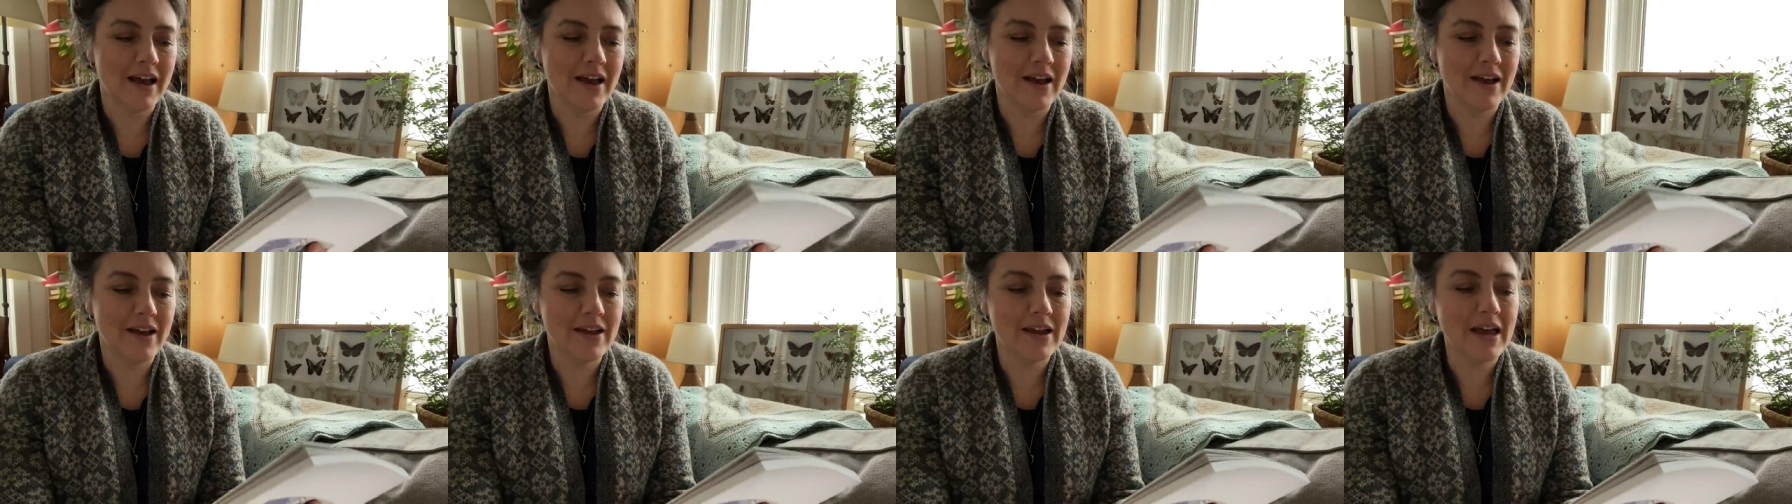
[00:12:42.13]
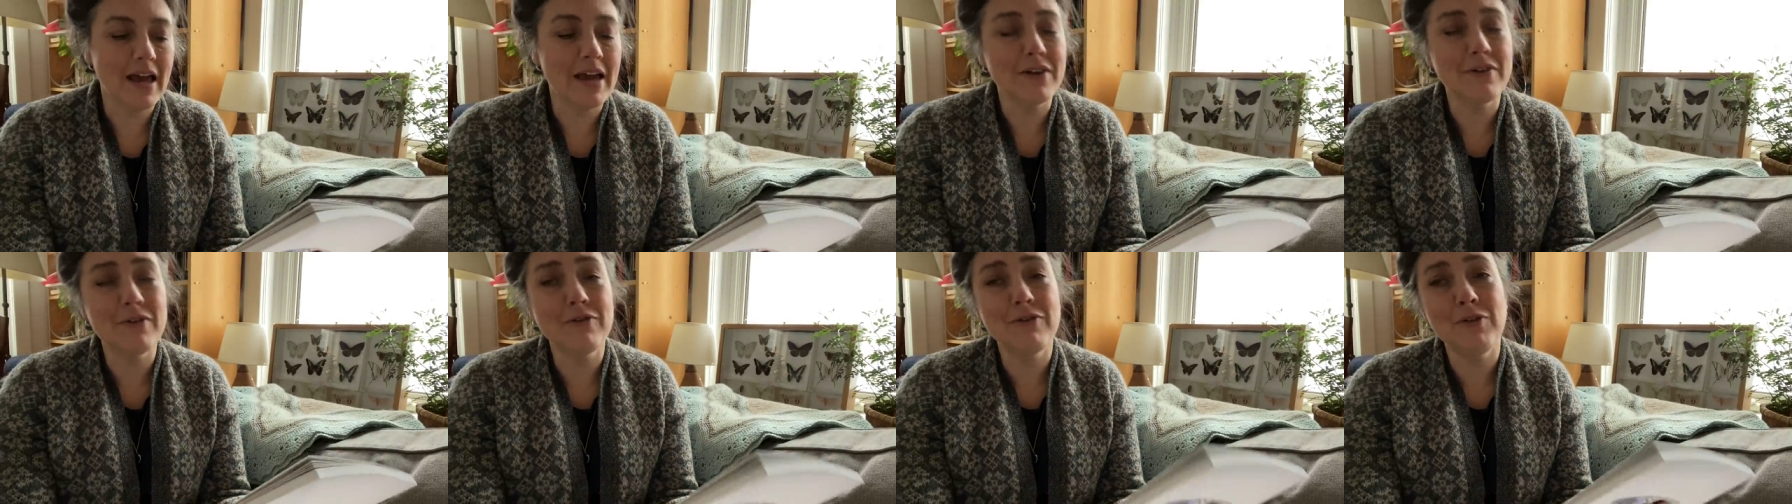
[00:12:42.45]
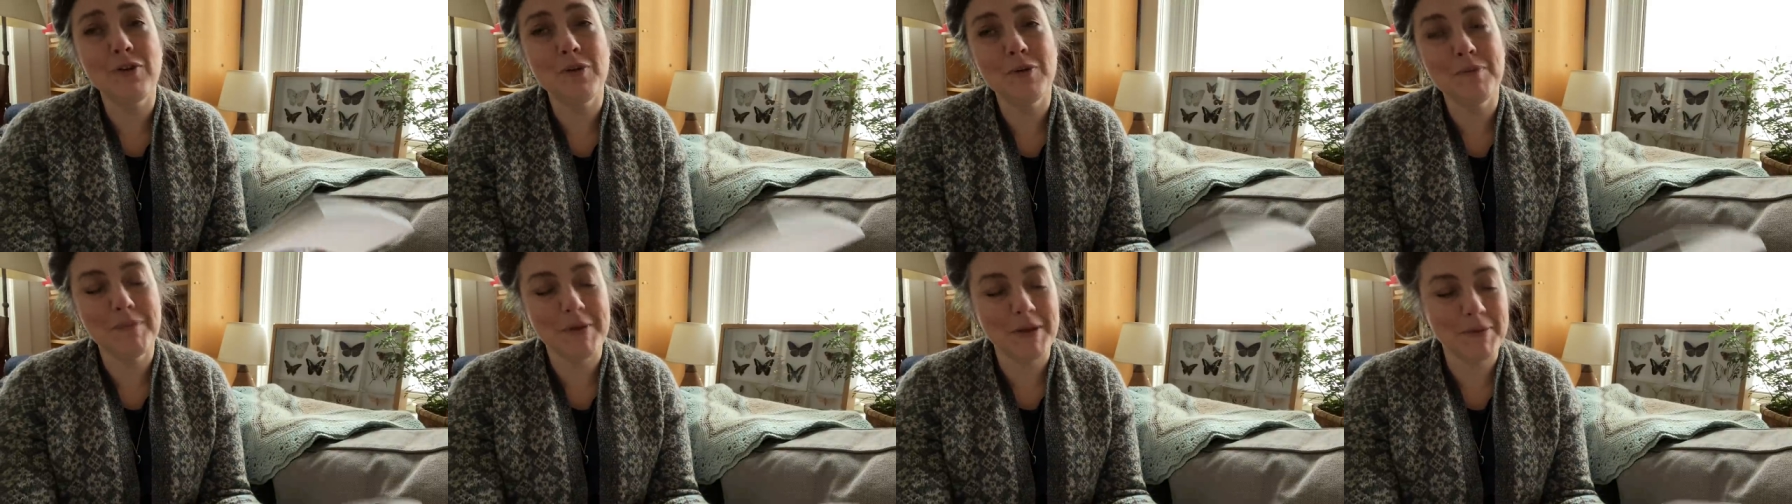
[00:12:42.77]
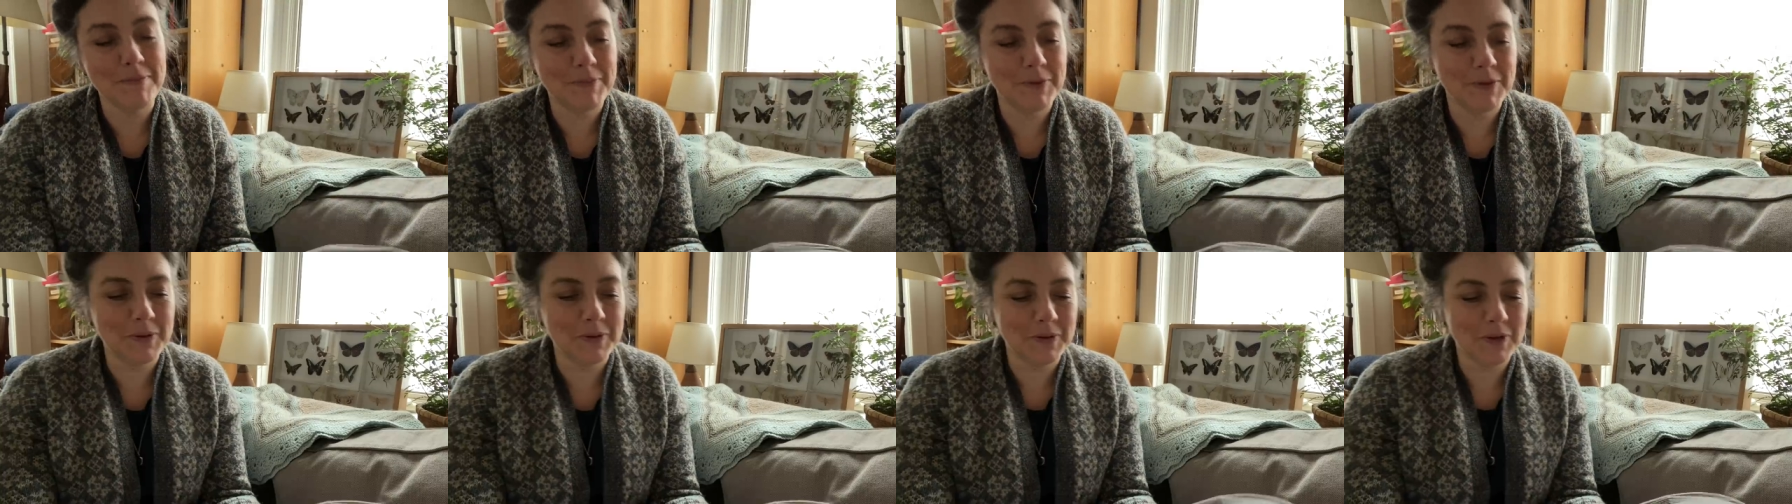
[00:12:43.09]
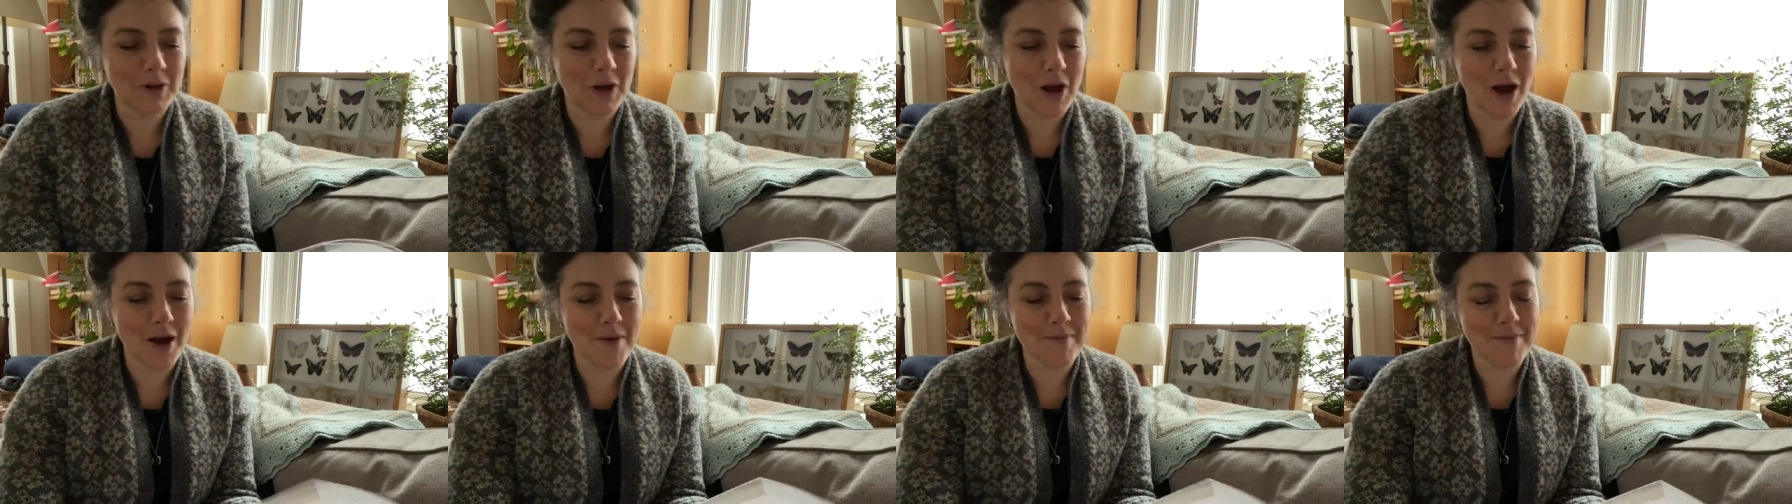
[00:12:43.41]
I had a few people
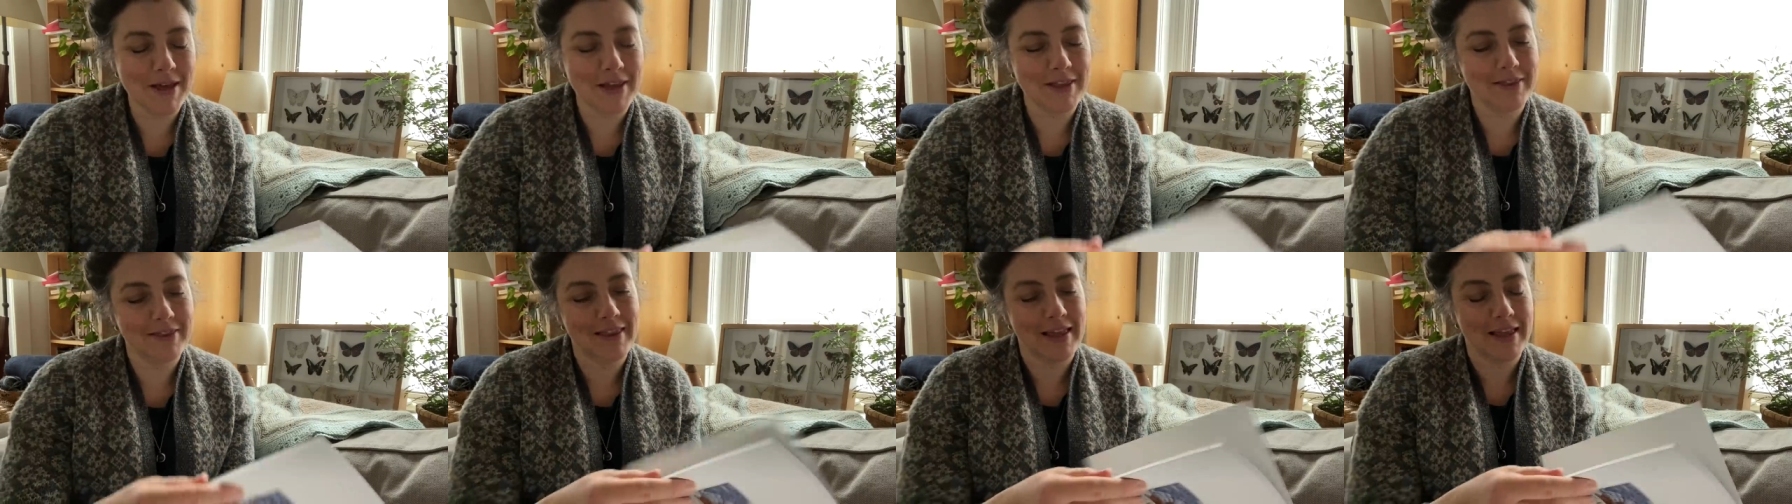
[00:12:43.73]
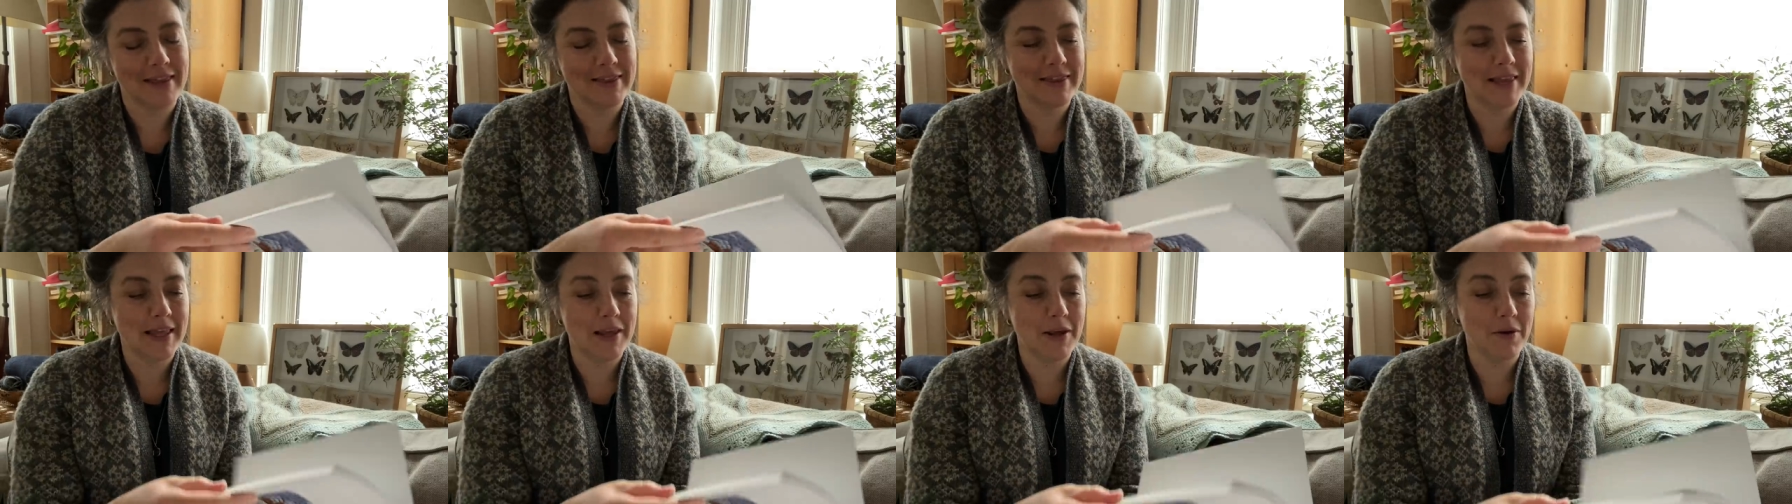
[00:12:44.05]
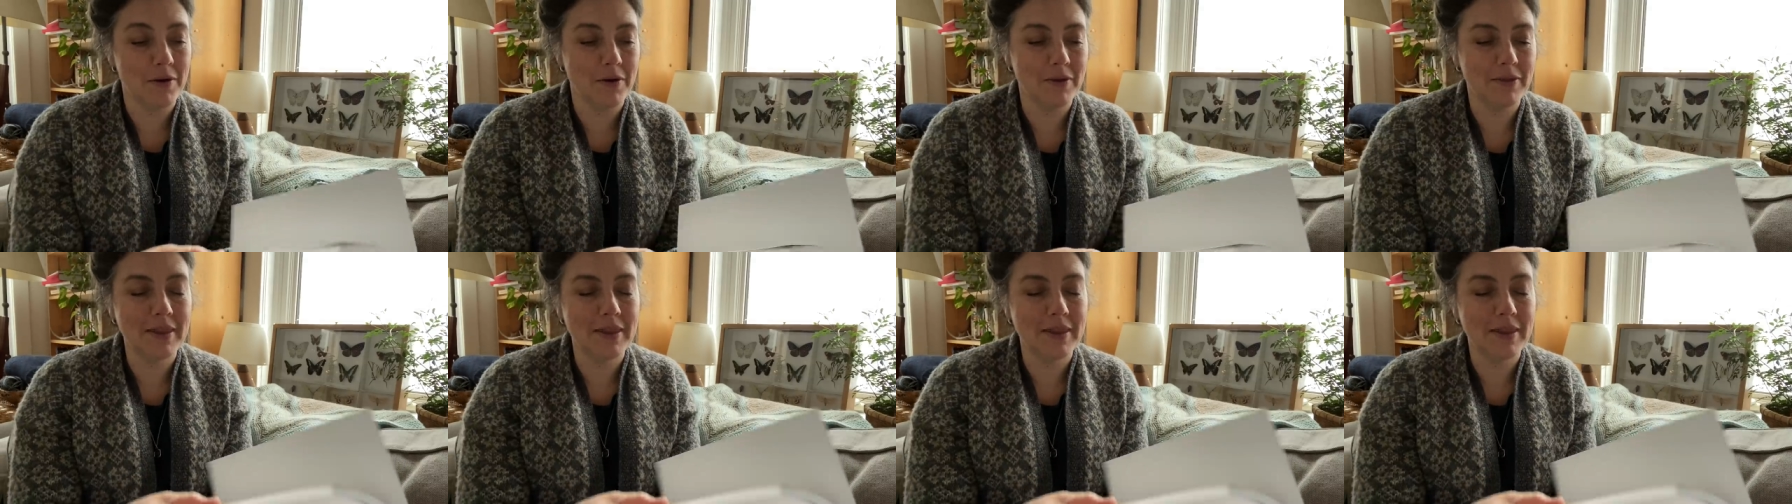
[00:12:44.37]
comment that they,